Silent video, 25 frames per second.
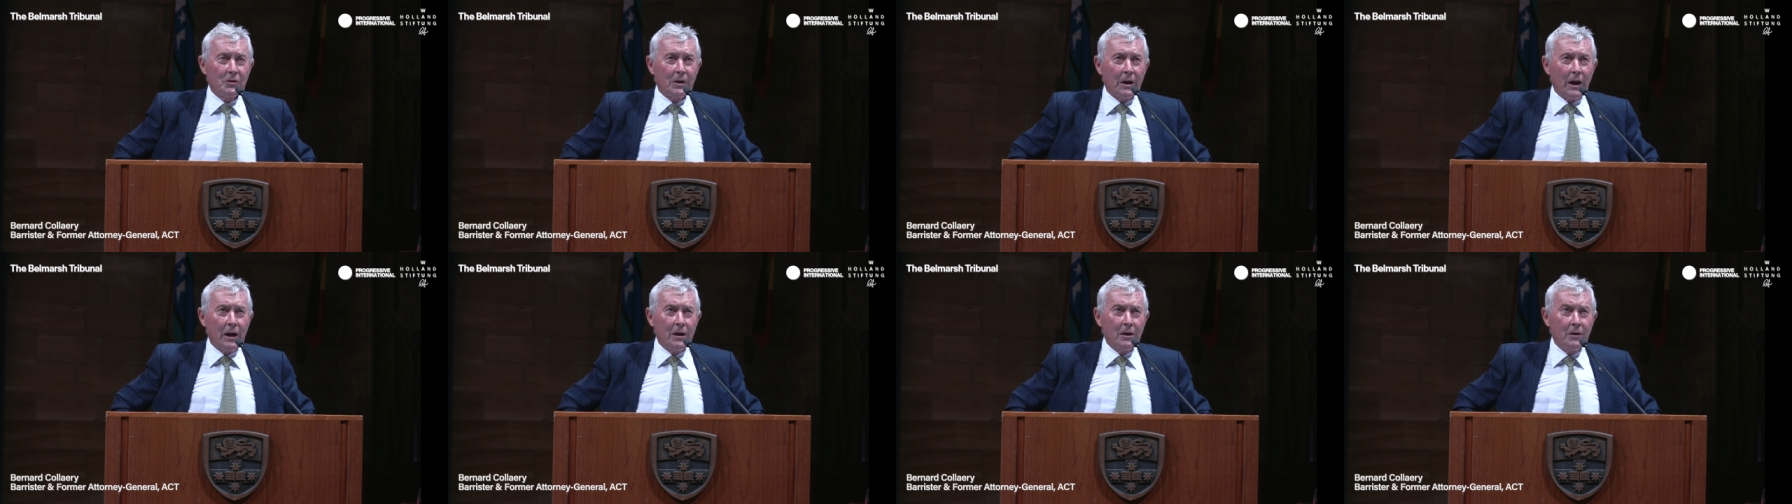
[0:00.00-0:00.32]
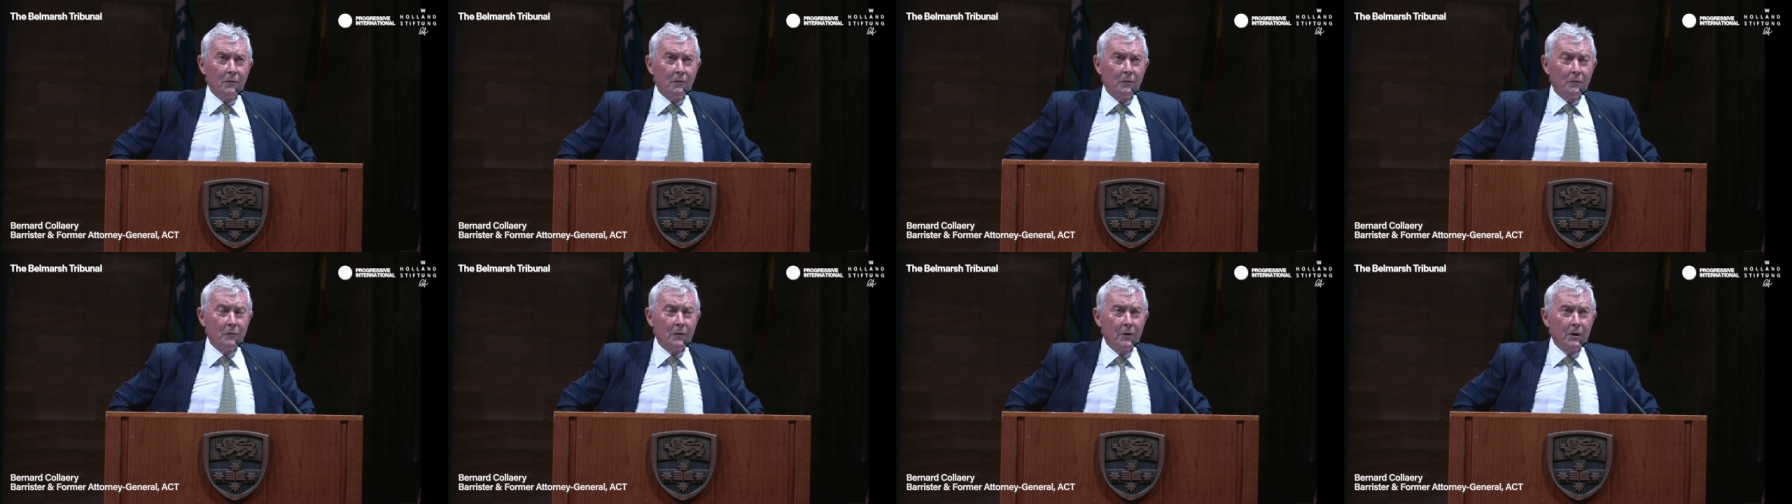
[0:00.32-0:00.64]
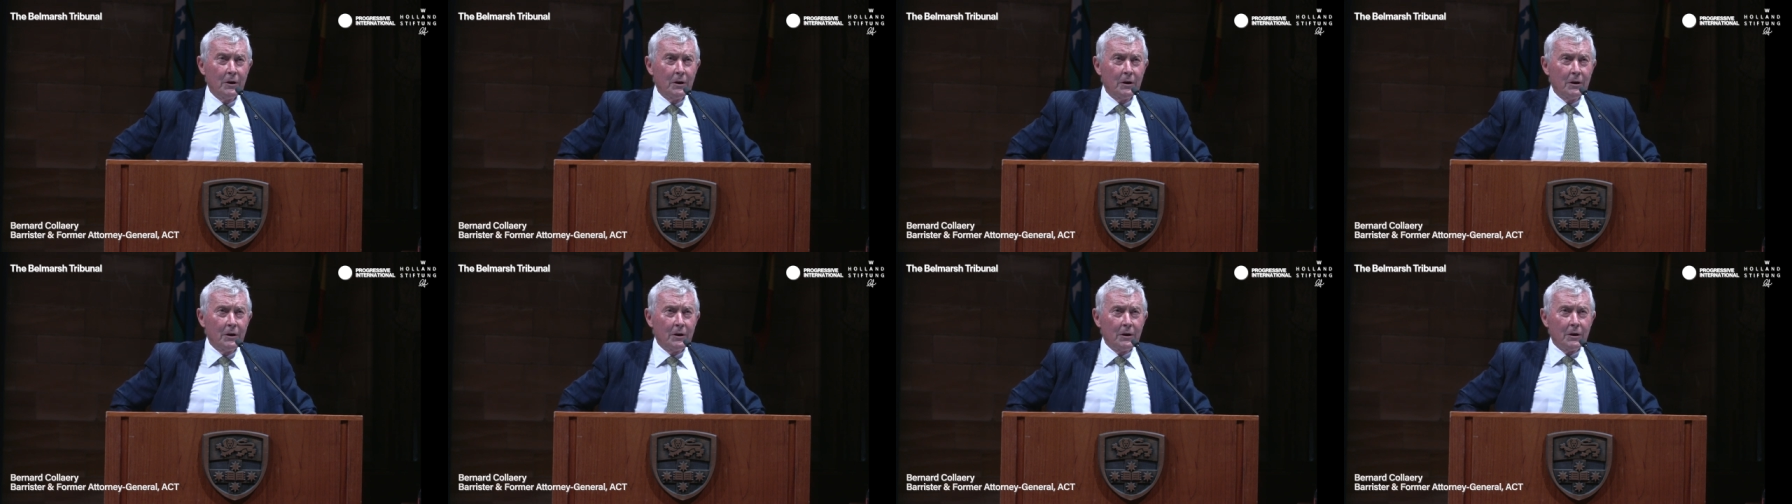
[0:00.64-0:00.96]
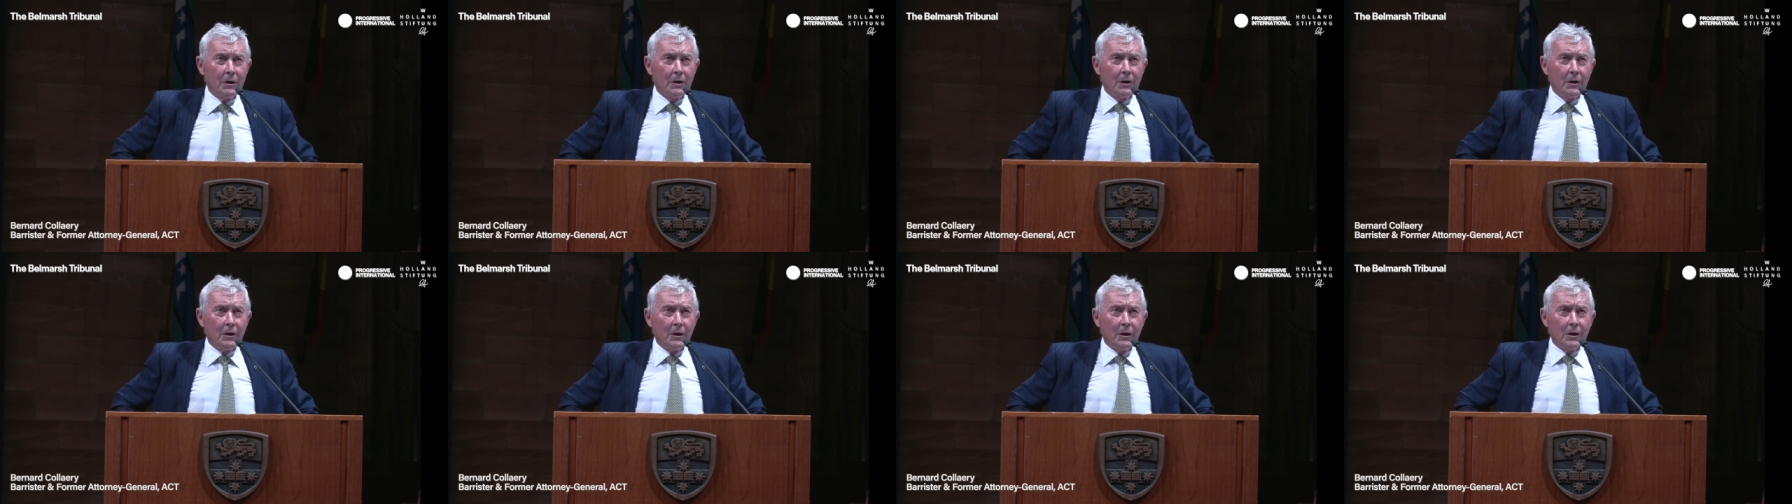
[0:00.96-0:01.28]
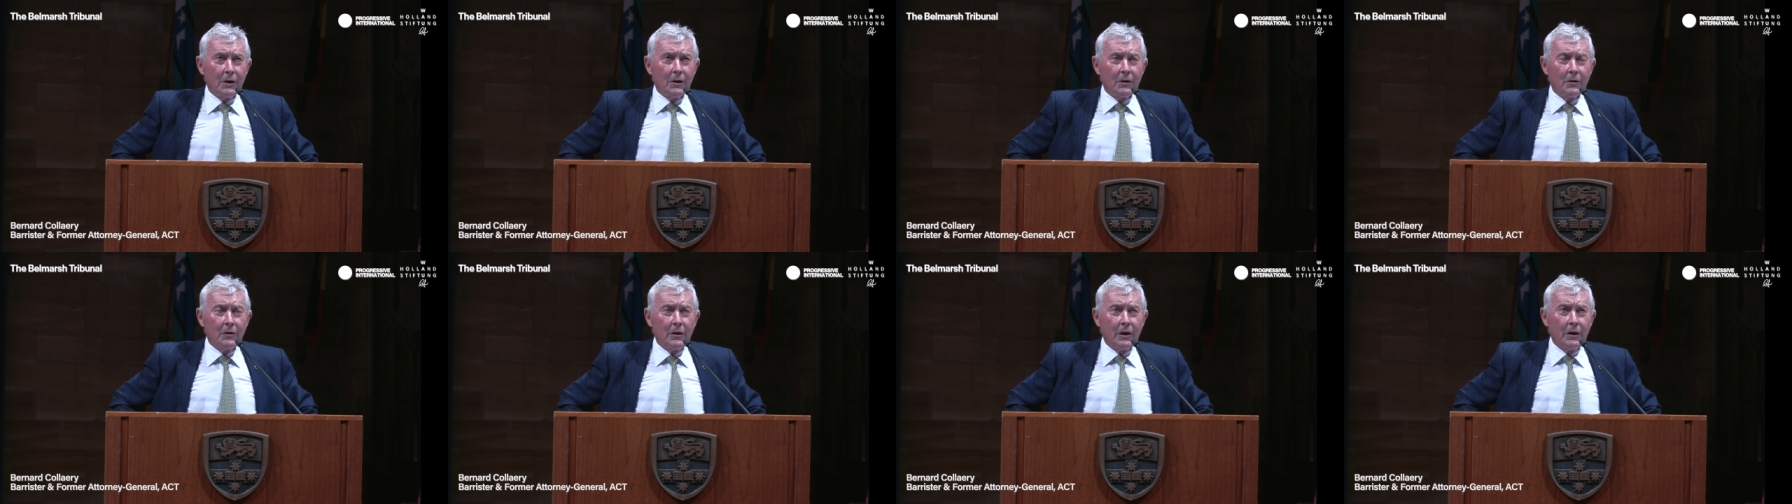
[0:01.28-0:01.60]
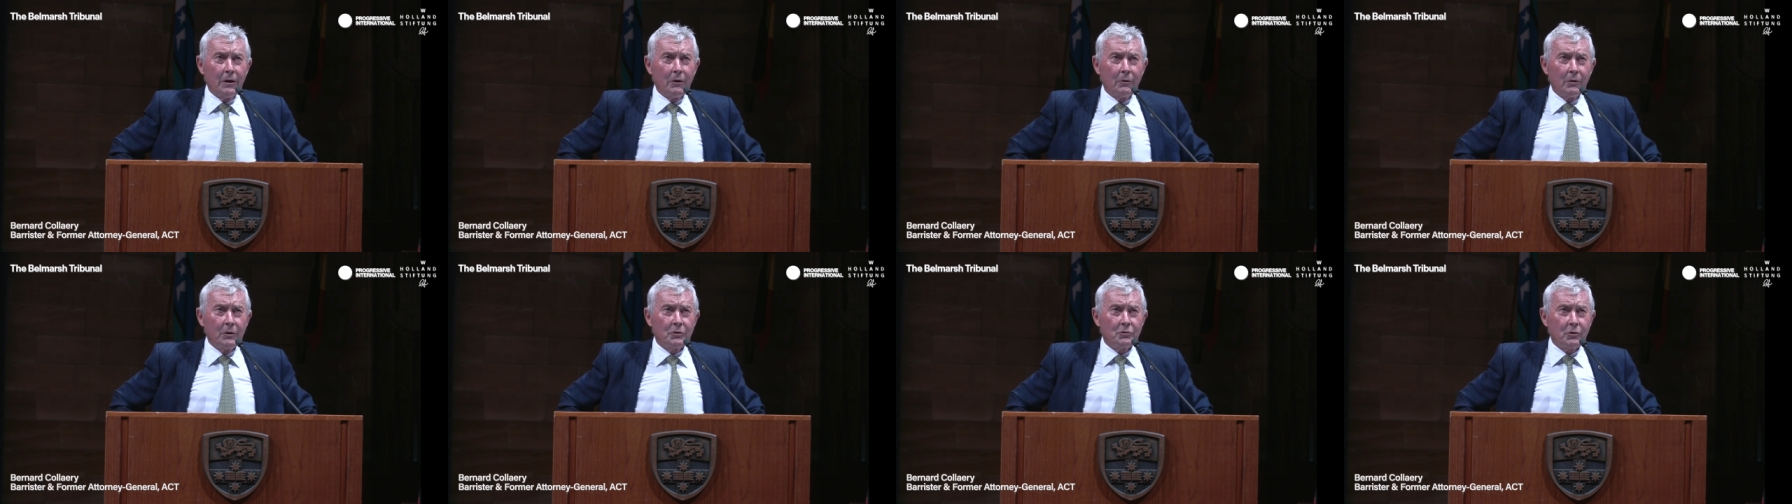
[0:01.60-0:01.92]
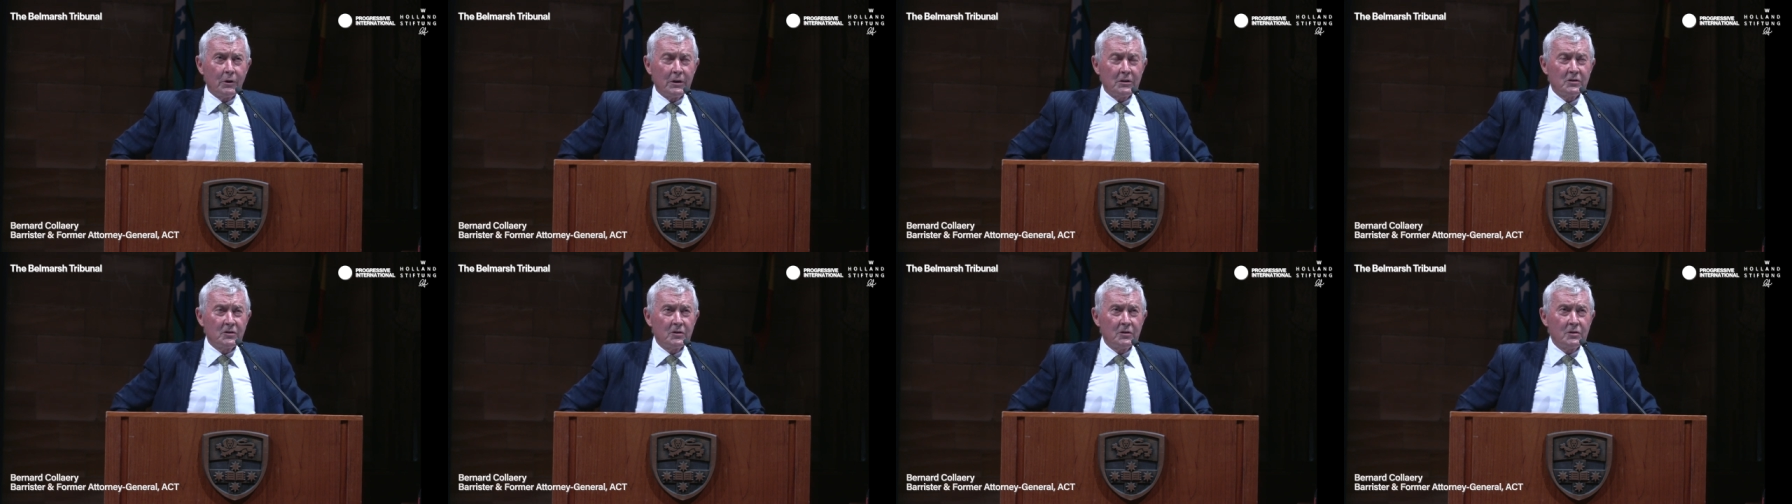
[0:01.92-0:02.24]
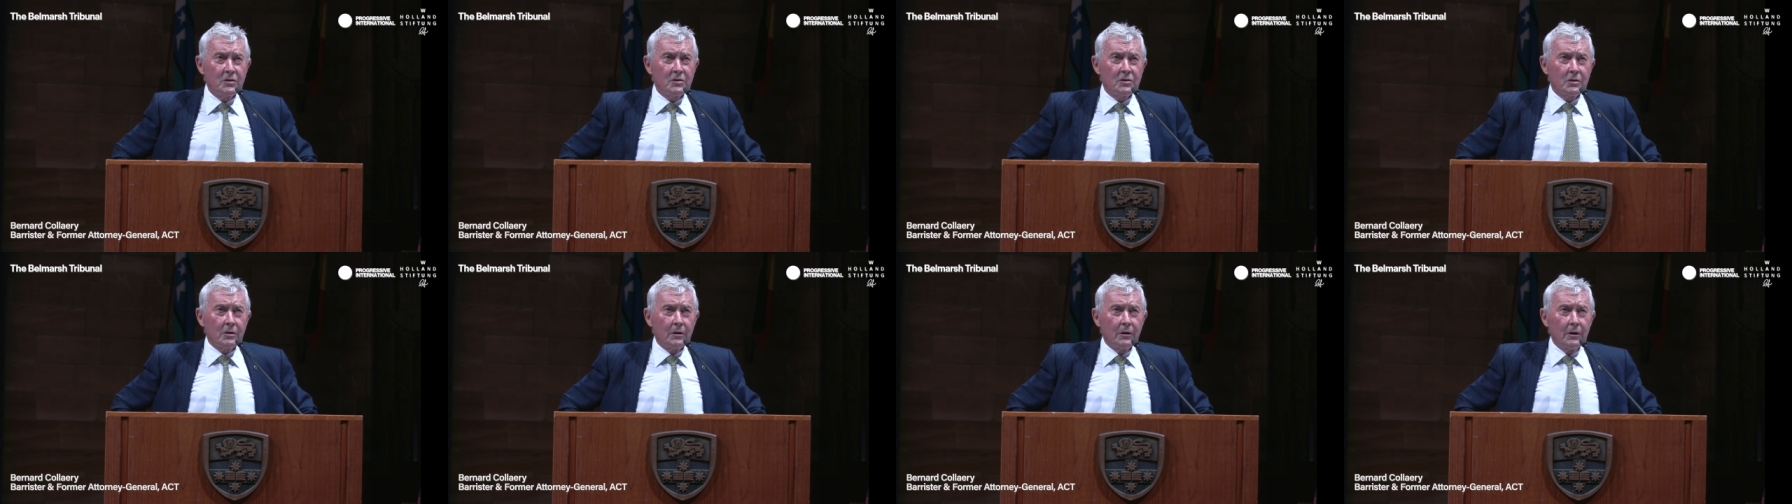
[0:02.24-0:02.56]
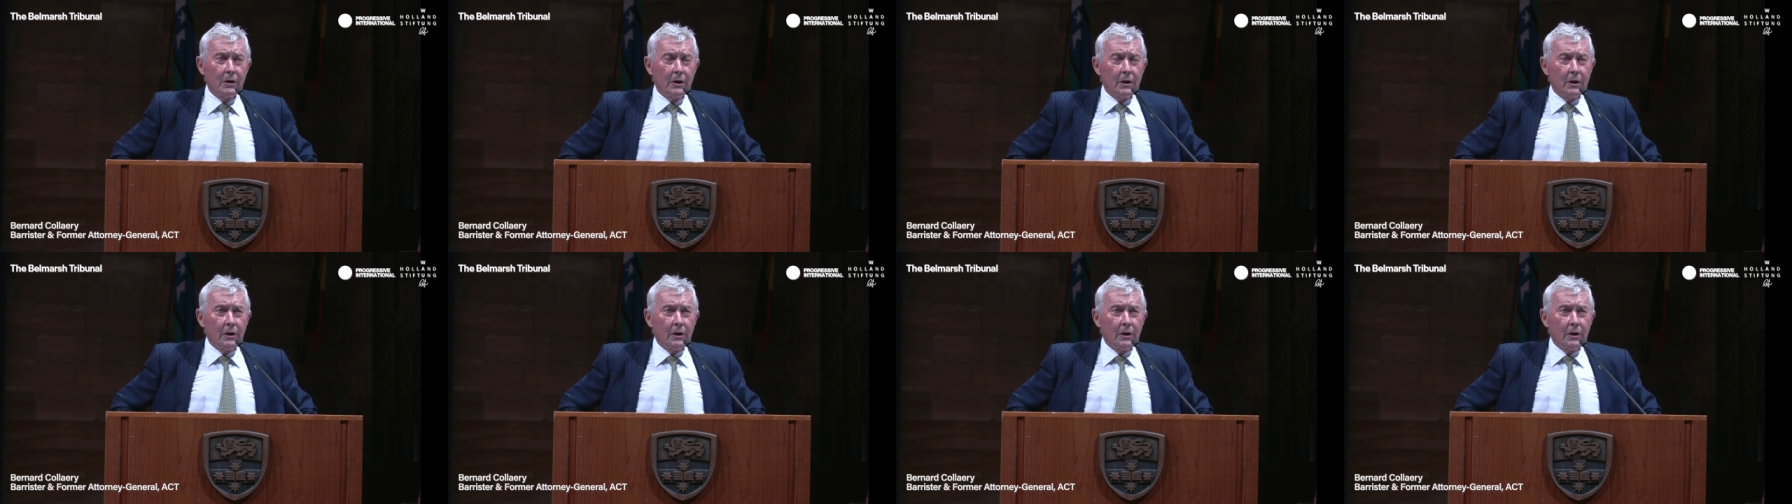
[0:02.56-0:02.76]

gave their addresses.